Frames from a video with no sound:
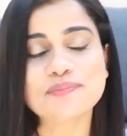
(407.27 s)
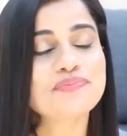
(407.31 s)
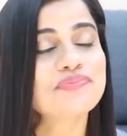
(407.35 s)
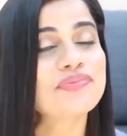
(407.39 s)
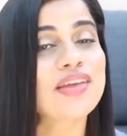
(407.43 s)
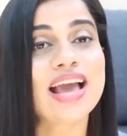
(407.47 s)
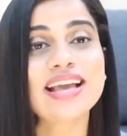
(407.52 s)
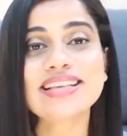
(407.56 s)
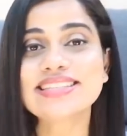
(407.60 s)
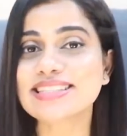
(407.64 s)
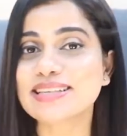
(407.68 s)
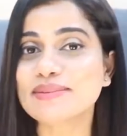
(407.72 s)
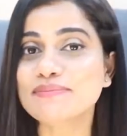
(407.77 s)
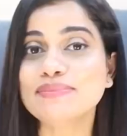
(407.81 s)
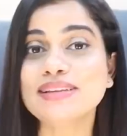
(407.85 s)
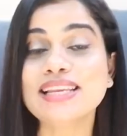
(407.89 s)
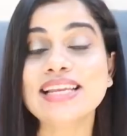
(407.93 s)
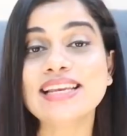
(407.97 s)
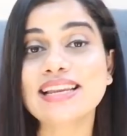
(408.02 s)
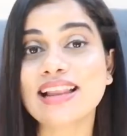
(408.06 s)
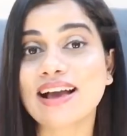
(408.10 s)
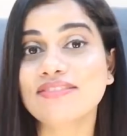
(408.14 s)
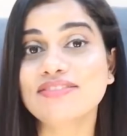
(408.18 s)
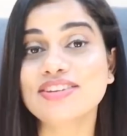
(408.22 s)
I
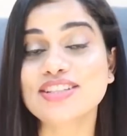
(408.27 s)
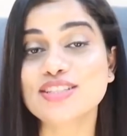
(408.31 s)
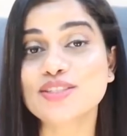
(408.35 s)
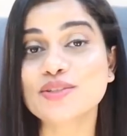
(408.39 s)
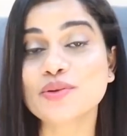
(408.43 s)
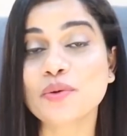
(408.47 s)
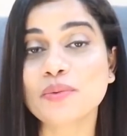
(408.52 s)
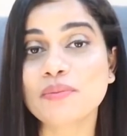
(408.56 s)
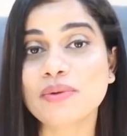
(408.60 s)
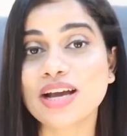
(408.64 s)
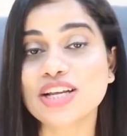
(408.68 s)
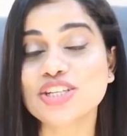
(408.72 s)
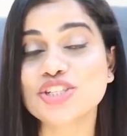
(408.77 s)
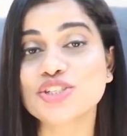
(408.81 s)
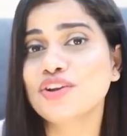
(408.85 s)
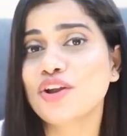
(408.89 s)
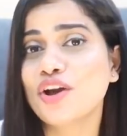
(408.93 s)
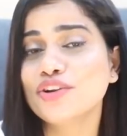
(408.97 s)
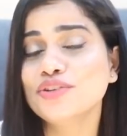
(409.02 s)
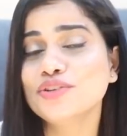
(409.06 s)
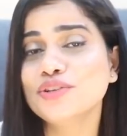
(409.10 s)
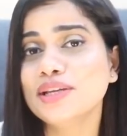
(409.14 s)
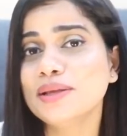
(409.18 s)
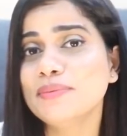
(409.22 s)
simply love it so much,
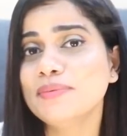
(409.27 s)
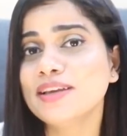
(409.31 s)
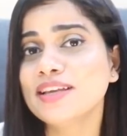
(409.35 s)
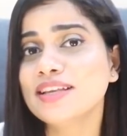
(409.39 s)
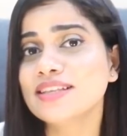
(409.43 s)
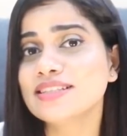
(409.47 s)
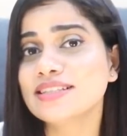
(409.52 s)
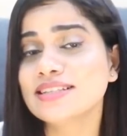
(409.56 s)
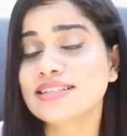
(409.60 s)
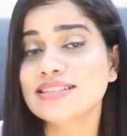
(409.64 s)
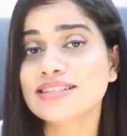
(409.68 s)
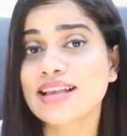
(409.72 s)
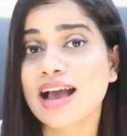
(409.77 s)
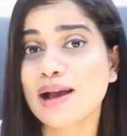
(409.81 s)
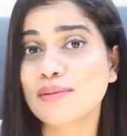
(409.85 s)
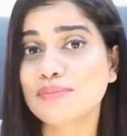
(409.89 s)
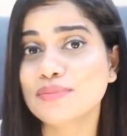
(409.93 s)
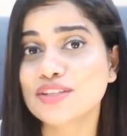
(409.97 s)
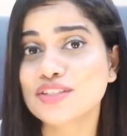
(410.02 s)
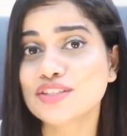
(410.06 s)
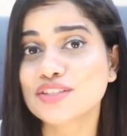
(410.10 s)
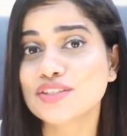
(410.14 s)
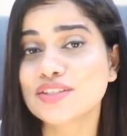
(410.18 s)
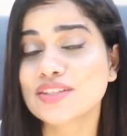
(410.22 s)
not only because it is
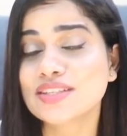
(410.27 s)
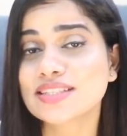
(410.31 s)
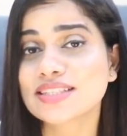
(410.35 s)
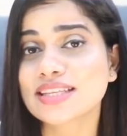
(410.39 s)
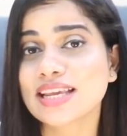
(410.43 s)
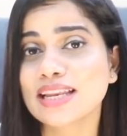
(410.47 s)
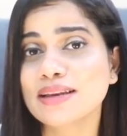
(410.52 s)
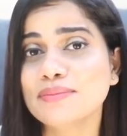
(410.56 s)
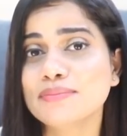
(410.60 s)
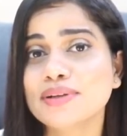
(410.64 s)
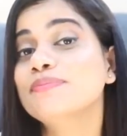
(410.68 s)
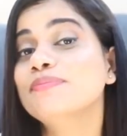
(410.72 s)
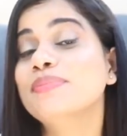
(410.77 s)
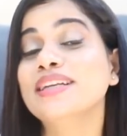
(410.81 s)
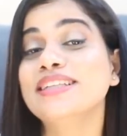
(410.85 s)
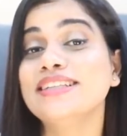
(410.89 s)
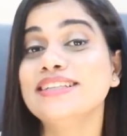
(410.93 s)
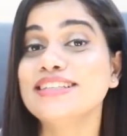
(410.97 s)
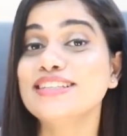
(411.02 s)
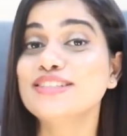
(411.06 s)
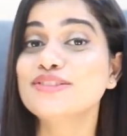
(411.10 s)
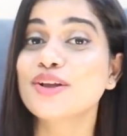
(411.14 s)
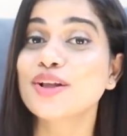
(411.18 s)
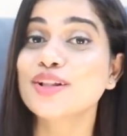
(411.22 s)
harmless to the skin, but
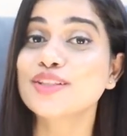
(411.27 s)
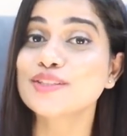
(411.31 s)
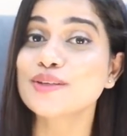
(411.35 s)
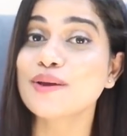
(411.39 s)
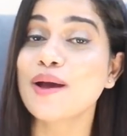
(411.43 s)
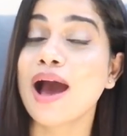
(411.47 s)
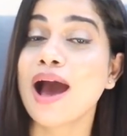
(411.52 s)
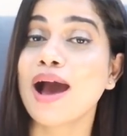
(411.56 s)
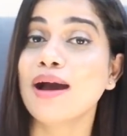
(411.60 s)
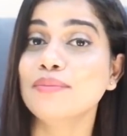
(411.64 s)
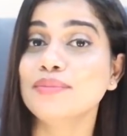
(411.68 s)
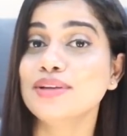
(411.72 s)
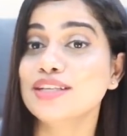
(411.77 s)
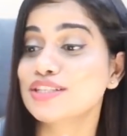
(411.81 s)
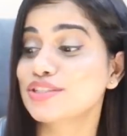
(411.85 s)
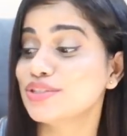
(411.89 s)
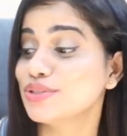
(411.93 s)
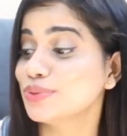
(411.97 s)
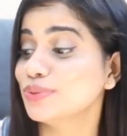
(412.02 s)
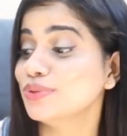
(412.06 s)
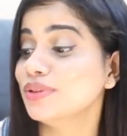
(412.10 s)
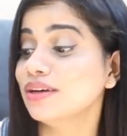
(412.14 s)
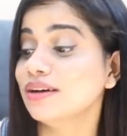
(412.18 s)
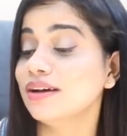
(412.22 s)
it is also harmless
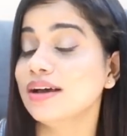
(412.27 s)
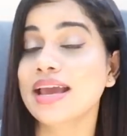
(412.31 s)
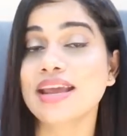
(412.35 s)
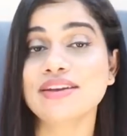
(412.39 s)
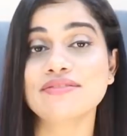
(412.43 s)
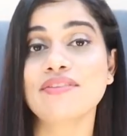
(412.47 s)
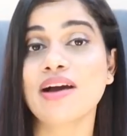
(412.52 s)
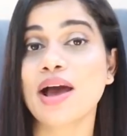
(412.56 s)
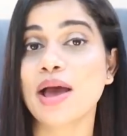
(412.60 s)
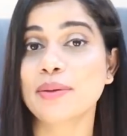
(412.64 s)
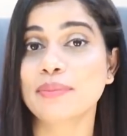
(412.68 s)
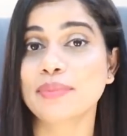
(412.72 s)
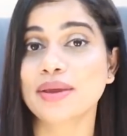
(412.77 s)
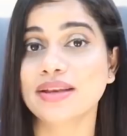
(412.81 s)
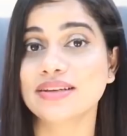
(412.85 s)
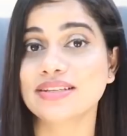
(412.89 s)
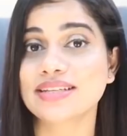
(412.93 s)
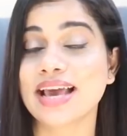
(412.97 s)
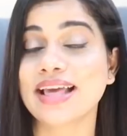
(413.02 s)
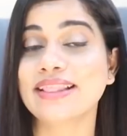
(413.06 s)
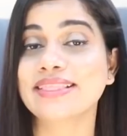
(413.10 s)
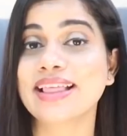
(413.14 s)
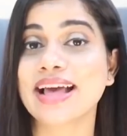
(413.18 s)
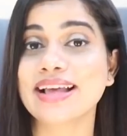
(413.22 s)
to the environment,
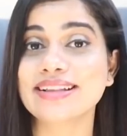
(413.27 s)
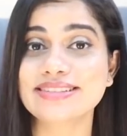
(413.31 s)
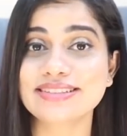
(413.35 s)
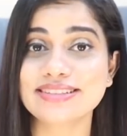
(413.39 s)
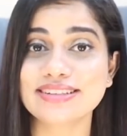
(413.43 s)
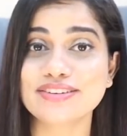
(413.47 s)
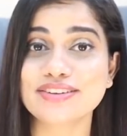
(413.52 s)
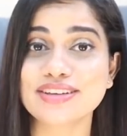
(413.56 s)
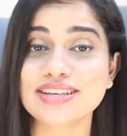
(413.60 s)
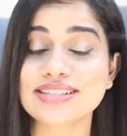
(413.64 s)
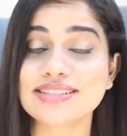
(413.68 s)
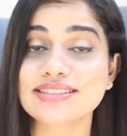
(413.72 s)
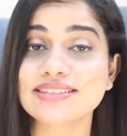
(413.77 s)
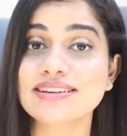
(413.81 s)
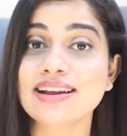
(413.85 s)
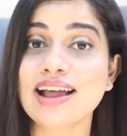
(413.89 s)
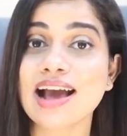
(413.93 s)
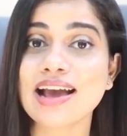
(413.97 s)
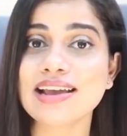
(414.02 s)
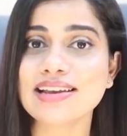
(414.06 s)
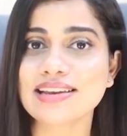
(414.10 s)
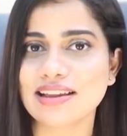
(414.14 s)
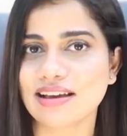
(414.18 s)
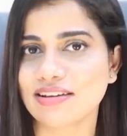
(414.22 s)
and that's the reason
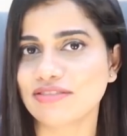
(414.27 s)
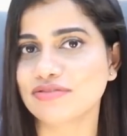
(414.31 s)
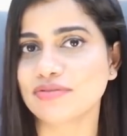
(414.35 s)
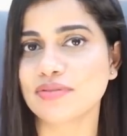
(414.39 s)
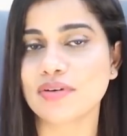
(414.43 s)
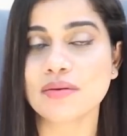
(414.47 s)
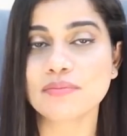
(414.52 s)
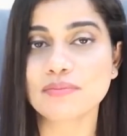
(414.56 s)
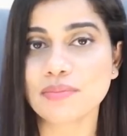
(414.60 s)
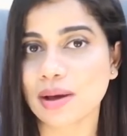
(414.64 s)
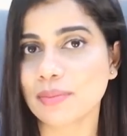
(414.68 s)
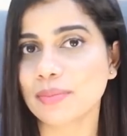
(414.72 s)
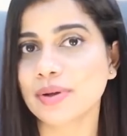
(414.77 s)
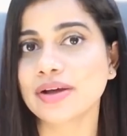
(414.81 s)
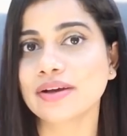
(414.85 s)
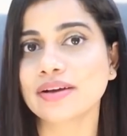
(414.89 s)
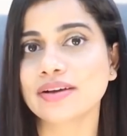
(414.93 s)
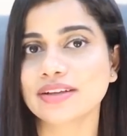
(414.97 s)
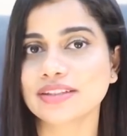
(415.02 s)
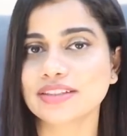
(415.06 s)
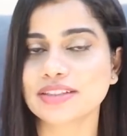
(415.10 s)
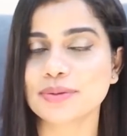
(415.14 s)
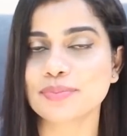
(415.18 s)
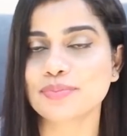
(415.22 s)
I love
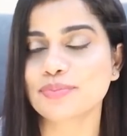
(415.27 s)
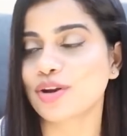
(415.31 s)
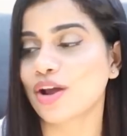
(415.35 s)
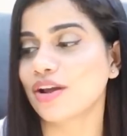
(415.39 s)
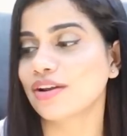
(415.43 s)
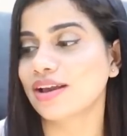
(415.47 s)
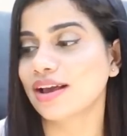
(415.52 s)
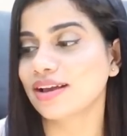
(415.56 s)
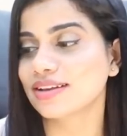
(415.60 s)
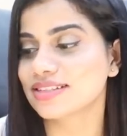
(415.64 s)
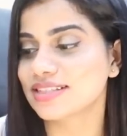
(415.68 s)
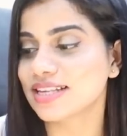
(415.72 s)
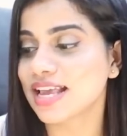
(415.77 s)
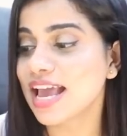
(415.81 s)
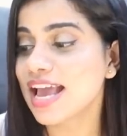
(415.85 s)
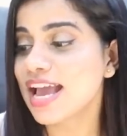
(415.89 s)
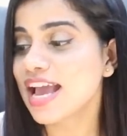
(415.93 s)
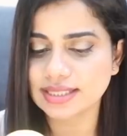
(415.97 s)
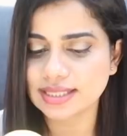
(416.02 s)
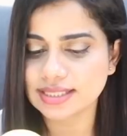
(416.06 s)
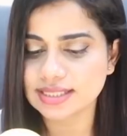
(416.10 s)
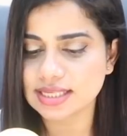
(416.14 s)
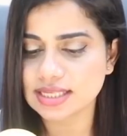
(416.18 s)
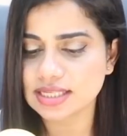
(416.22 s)
Mamaearth products.
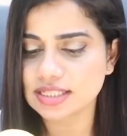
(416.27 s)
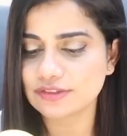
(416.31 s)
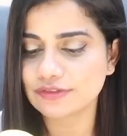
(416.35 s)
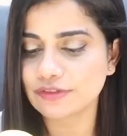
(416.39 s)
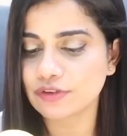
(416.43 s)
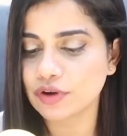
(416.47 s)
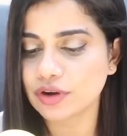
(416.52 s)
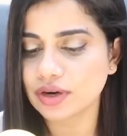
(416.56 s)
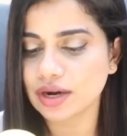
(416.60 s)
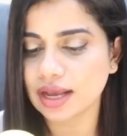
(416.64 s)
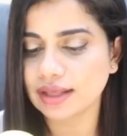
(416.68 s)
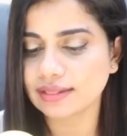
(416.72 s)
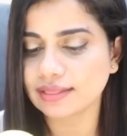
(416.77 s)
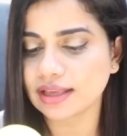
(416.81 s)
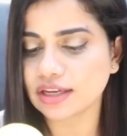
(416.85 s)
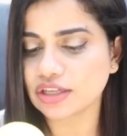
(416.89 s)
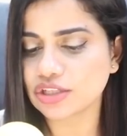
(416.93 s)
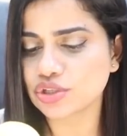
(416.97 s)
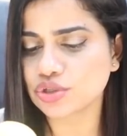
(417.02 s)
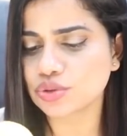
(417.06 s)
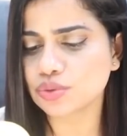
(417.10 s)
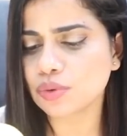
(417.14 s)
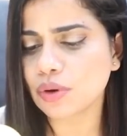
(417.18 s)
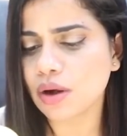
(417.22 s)
This is for, I
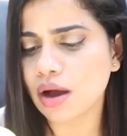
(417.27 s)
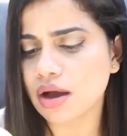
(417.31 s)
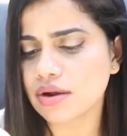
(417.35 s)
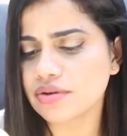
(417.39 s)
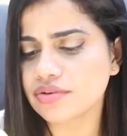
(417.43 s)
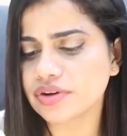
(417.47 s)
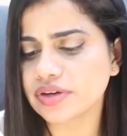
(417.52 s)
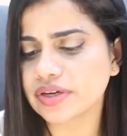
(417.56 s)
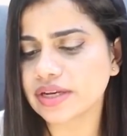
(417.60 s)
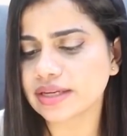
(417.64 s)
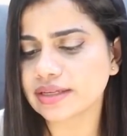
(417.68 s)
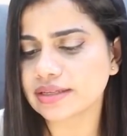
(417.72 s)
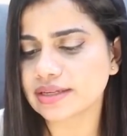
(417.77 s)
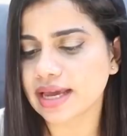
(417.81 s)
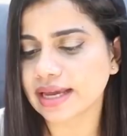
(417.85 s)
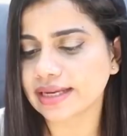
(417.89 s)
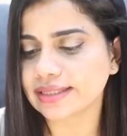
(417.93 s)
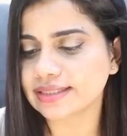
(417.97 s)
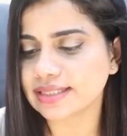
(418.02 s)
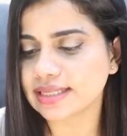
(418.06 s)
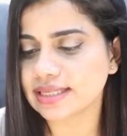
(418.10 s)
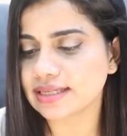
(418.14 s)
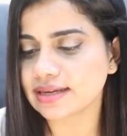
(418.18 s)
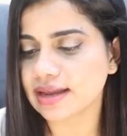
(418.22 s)
think, 299
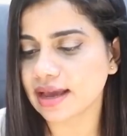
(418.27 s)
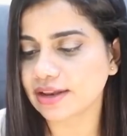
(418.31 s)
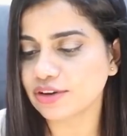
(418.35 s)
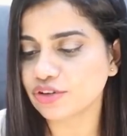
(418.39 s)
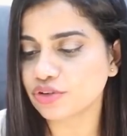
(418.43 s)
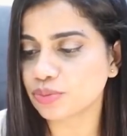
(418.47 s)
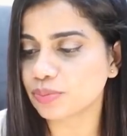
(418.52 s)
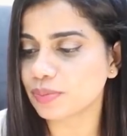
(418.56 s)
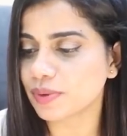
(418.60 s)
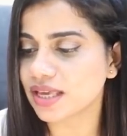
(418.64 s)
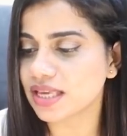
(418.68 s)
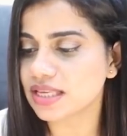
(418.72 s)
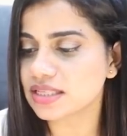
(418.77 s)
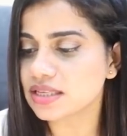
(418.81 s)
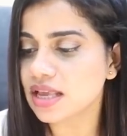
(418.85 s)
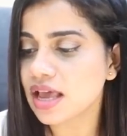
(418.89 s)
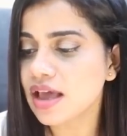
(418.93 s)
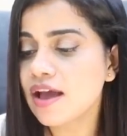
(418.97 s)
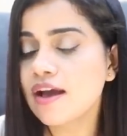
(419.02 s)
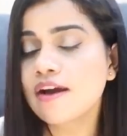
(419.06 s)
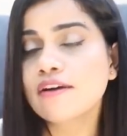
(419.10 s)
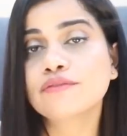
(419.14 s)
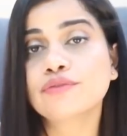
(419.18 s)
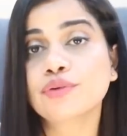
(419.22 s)
rupees
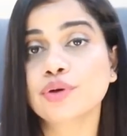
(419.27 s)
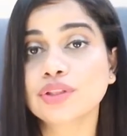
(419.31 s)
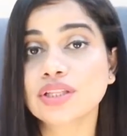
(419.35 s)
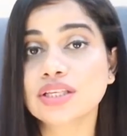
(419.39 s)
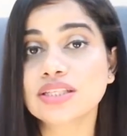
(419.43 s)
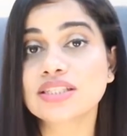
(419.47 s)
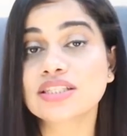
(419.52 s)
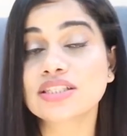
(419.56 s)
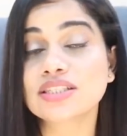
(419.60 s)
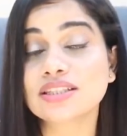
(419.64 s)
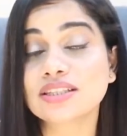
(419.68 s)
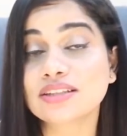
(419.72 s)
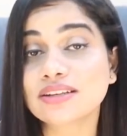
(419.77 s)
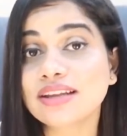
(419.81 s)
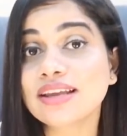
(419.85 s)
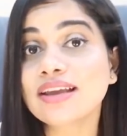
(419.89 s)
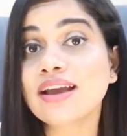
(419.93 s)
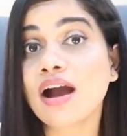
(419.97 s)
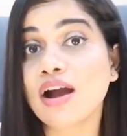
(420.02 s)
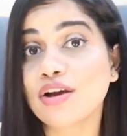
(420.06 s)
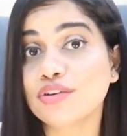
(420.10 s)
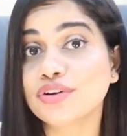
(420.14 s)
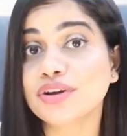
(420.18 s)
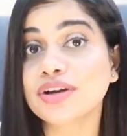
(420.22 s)
for this
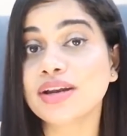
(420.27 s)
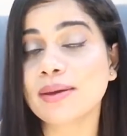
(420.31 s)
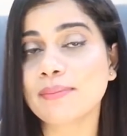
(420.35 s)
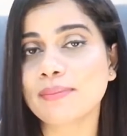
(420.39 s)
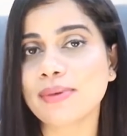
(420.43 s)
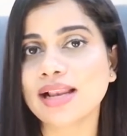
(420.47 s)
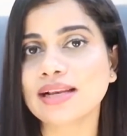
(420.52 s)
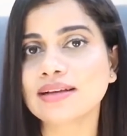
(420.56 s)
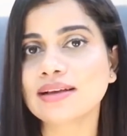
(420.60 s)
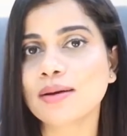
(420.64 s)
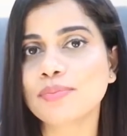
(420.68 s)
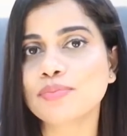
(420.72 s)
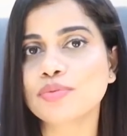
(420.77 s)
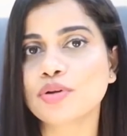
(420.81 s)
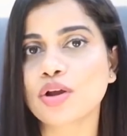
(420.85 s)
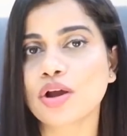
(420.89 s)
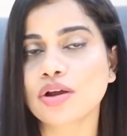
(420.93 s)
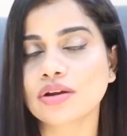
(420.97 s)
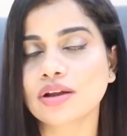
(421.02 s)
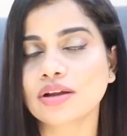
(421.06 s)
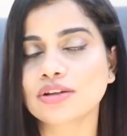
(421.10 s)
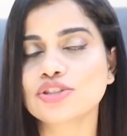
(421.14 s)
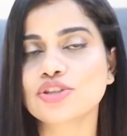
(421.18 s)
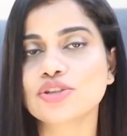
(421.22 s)
300 ml ka product.